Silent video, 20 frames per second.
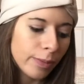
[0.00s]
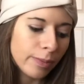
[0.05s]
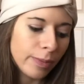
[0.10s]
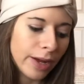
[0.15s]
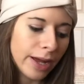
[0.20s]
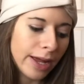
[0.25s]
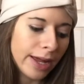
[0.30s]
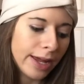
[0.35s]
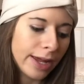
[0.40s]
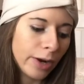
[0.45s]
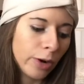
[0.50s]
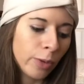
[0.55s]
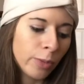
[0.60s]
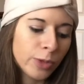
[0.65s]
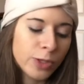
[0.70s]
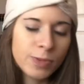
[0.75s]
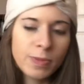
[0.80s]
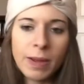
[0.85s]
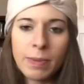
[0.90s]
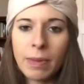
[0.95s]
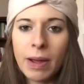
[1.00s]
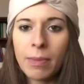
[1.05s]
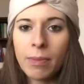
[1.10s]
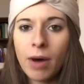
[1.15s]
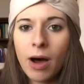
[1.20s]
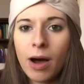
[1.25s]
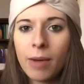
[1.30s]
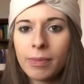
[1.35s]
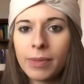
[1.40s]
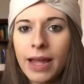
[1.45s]
But it almost made my
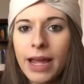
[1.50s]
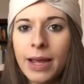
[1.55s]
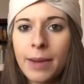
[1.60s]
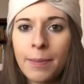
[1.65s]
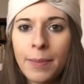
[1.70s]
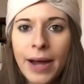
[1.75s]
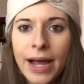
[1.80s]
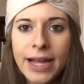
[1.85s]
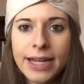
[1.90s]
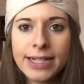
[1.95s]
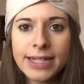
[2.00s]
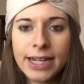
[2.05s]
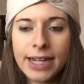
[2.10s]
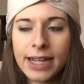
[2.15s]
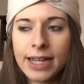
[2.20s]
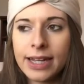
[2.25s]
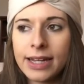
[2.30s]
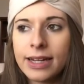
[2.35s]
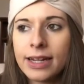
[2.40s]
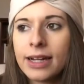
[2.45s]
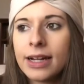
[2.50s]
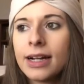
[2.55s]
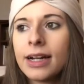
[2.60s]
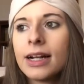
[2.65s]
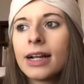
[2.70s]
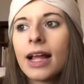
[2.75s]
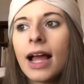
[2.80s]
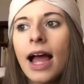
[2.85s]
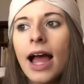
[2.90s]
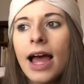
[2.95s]
mom like buy a ticket
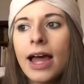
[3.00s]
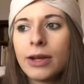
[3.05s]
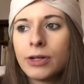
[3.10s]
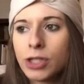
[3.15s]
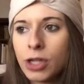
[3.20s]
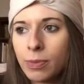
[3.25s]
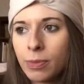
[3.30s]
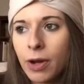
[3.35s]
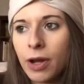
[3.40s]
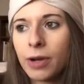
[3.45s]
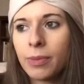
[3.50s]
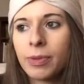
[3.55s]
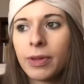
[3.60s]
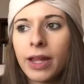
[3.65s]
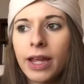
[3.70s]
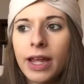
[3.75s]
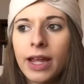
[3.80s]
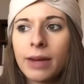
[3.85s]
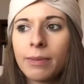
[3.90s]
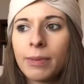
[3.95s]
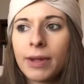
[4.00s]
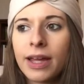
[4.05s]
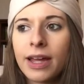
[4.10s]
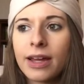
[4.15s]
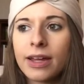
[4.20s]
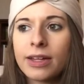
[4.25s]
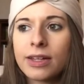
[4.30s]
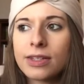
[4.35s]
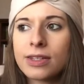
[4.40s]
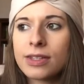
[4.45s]
and jump on a plane,
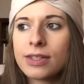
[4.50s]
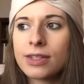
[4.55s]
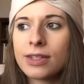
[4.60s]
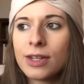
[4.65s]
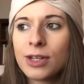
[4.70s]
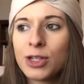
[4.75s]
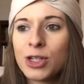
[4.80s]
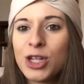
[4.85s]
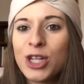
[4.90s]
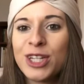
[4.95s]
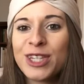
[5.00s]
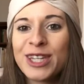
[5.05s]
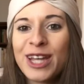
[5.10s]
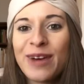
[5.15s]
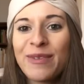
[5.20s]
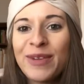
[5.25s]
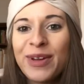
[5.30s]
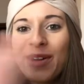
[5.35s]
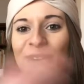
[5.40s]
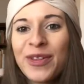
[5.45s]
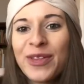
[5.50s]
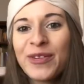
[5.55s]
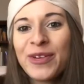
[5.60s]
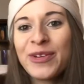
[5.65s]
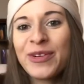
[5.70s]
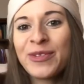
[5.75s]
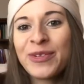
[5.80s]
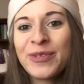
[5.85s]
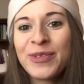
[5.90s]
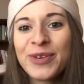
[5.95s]
because she's coming all the
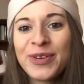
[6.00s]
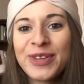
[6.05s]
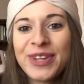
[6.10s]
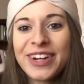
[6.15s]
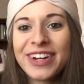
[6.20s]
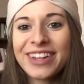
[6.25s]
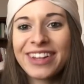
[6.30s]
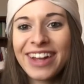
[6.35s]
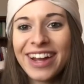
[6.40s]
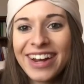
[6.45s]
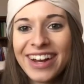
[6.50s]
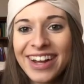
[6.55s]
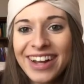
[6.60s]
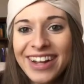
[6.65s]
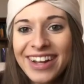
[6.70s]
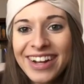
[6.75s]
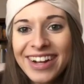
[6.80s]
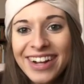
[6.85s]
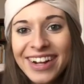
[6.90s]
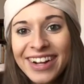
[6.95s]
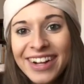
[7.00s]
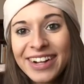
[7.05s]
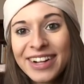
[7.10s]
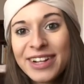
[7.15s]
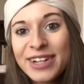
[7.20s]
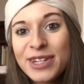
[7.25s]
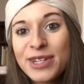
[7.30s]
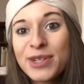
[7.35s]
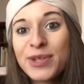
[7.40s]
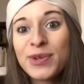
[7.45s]
way from North Carolina
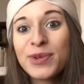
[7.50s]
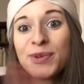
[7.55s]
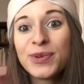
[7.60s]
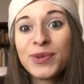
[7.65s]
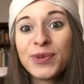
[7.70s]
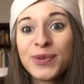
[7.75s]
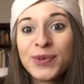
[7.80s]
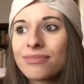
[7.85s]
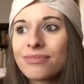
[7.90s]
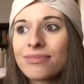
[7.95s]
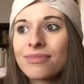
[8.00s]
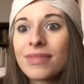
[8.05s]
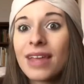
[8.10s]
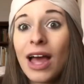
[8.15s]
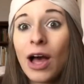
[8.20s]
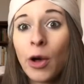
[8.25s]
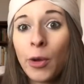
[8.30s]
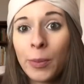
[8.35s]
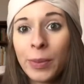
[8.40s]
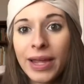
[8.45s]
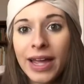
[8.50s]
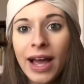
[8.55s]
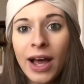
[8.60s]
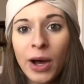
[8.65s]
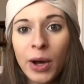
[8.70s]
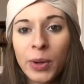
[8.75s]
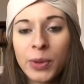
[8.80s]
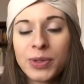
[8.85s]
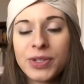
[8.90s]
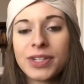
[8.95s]
to help me
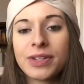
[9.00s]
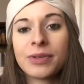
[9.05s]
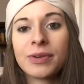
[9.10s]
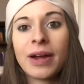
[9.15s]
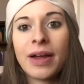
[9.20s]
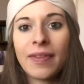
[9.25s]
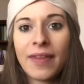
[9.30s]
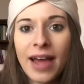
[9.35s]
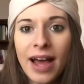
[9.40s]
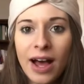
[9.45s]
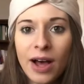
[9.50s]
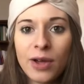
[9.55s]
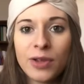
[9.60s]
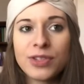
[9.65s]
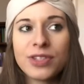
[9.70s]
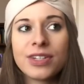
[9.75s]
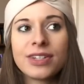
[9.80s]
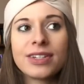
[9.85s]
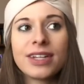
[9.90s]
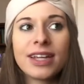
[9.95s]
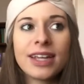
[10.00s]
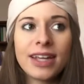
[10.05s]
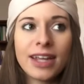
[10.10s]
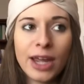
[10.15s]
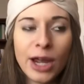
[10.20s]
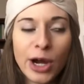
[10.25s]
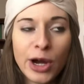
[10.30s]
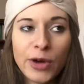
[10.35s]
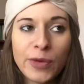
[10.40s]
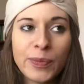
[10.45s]
out around the house and taking
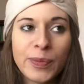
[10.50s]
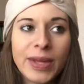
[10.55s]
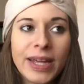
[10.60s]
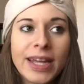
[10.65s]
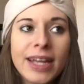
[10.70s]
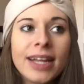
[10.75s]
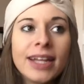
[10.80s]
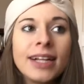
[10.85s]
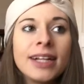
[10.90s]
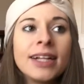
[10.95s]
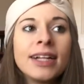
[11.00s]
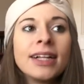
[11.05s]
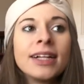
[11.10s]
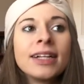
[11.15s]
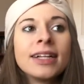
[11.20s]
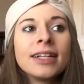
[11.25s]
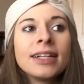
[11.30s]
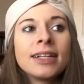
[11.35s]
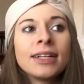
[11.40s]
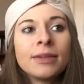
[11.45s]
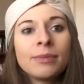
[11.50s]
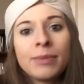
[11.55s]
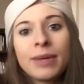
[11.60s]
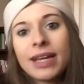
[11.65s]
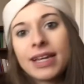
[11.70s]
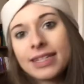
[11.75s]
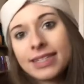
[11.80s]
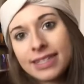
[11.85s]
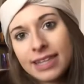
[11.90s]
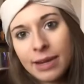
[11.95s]
care of me,
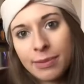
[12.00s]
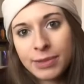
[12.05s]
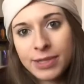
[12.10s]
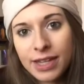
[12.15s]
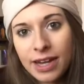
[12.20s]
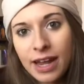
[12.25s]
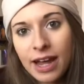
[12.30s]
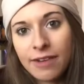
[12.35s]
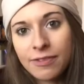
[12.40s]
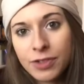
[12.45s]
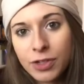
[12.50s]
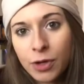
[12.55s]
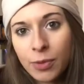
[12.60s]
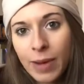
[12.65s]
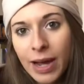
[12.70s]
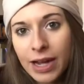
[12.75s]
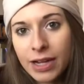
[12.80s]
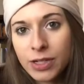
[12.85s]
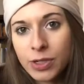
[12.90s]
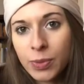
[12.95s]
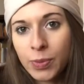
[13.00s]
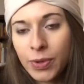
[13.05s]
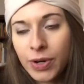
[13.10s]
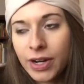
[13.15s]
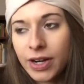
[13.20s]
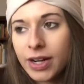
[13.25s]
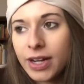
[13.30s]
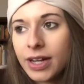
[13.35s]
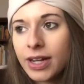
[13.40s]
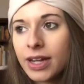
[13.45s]
because Sam's gonna have to go back to
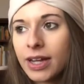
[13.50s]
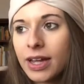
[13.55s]
work